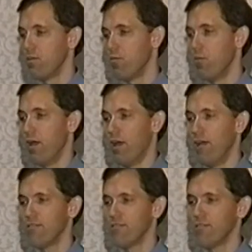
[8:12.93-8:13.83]

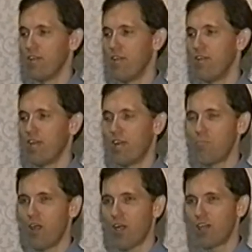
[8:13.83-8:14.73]
Well, along came
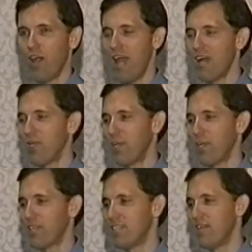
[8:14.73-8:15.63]
Dr.
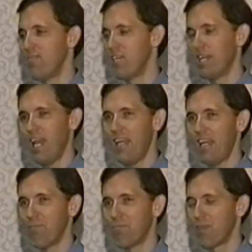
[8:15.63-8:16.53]
Heilwig in
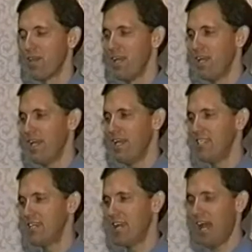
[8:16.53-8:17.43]
1780. And he
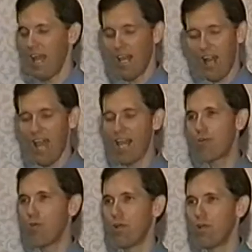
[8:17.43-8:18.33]
said, I
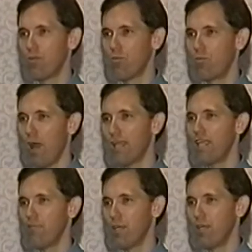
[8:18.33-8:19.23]
like what
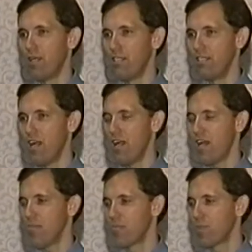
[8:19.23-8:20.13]
Weykenmann has
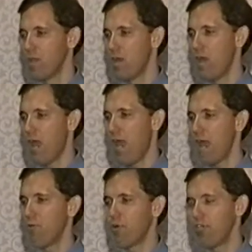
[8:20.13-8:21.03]
done. I
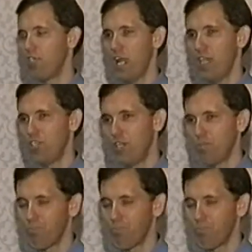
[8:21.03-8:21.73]
want to change it.